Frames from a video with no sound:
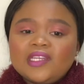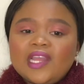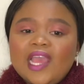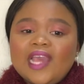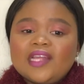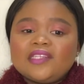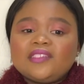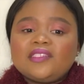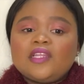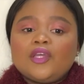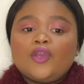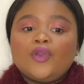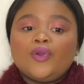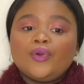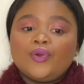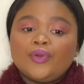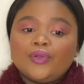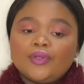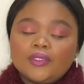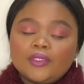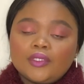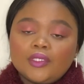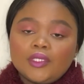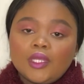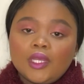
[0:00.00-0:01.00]
their
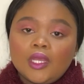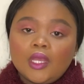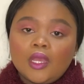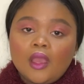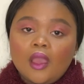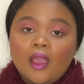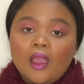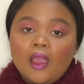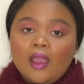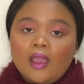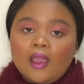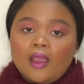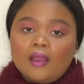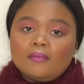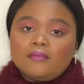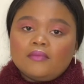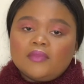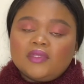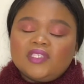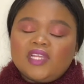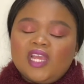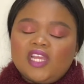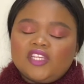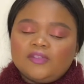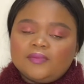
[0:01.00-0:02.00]
own
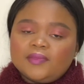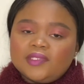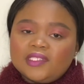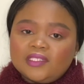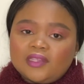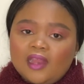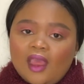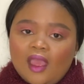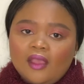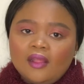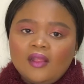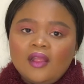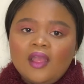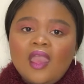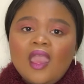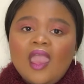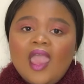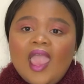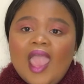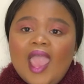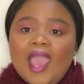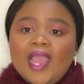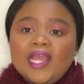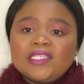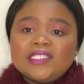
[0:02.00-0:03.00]
attachment style,
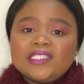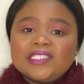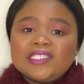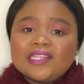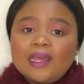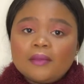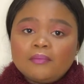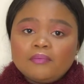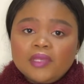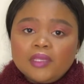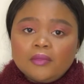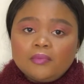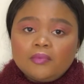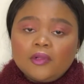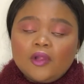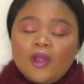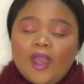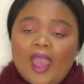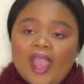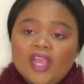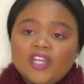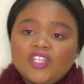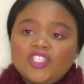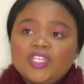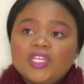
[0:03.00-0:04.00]
and some people
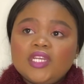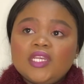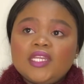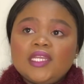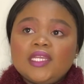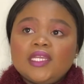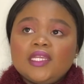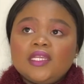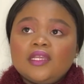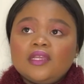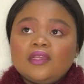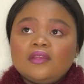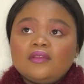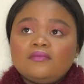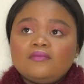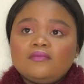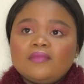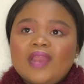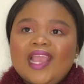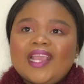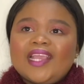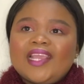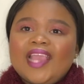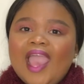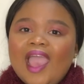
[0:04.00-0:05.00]
actually
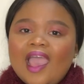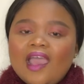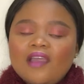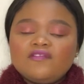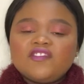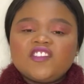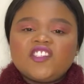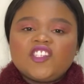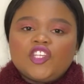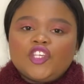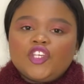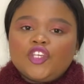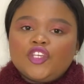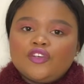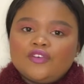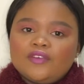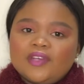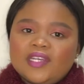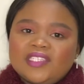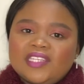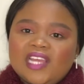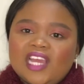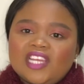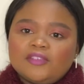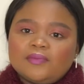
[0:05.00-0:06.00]
like have secure
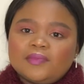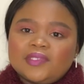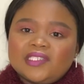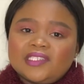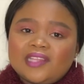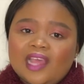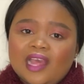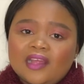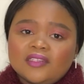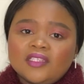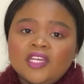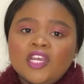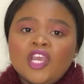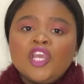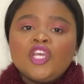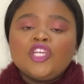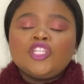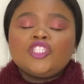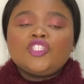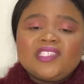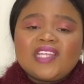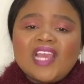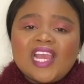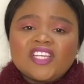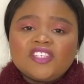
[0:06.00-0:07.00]
attachment styles.
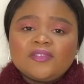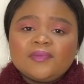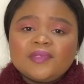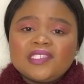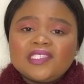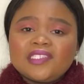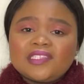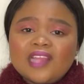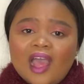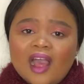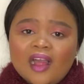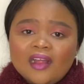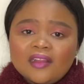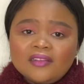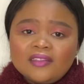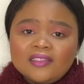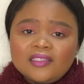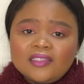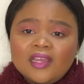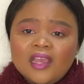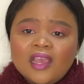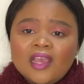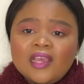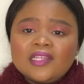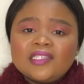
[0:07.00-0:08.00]
So attachment styles
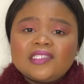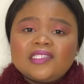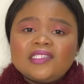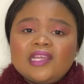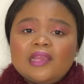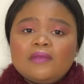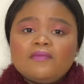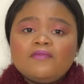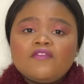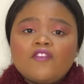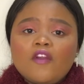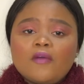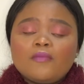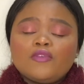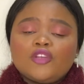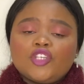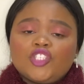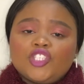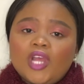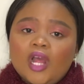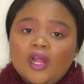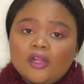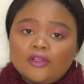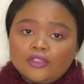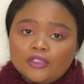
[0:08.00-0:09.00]
stem from your
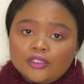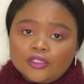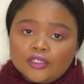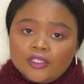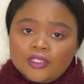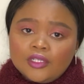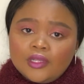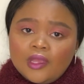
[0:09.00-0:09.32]
childhood,